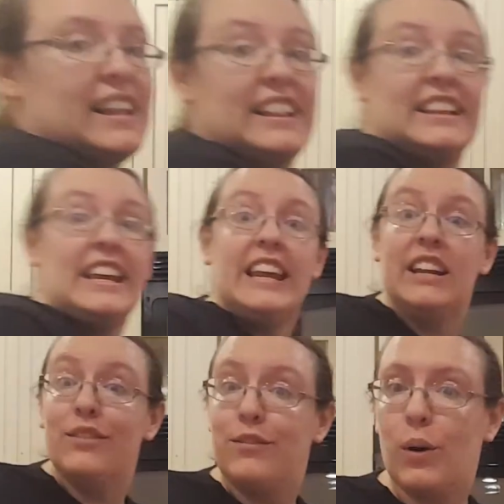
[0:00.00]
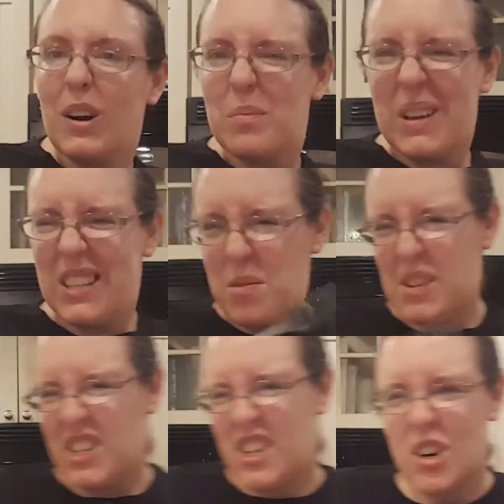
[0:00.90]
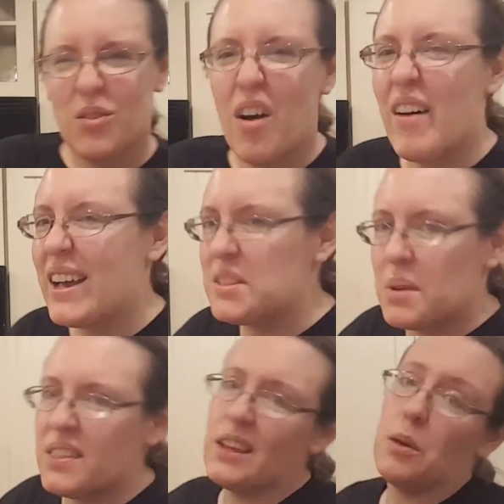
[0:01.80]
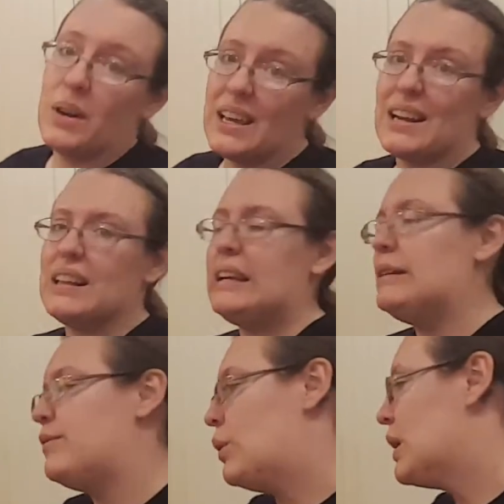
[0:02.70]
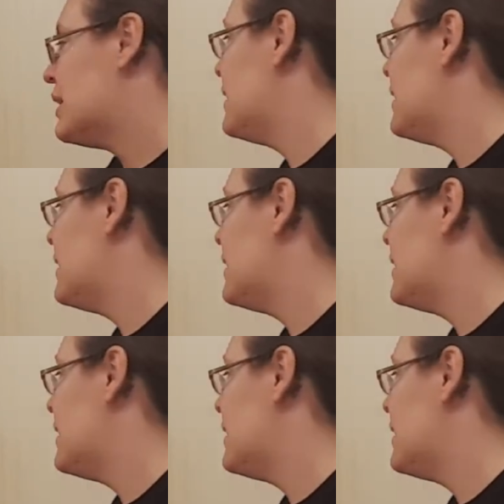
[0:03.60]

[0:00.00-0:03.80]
clean fork because you've been stirring raw eggs with it. You want to get a clean fork.